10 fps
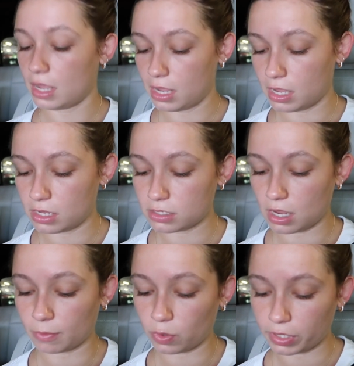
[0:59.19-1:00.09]
And
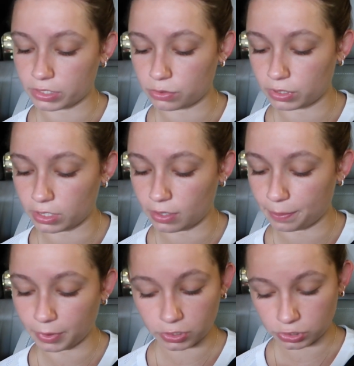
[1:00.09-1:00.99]
I'm going to the
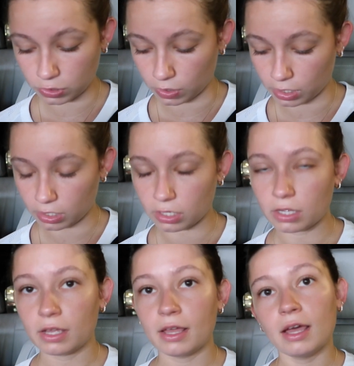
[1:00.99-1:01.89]
bookstore.
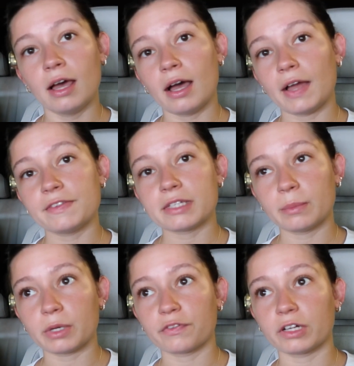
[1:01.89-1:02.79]
I have to get
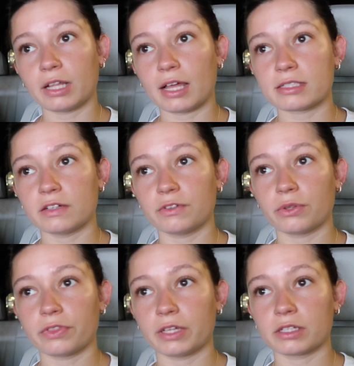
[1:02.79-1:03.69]
a book for class and a few
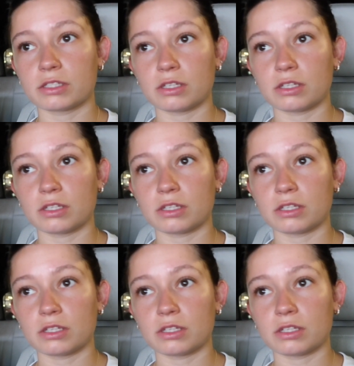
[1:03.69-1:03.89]
other things,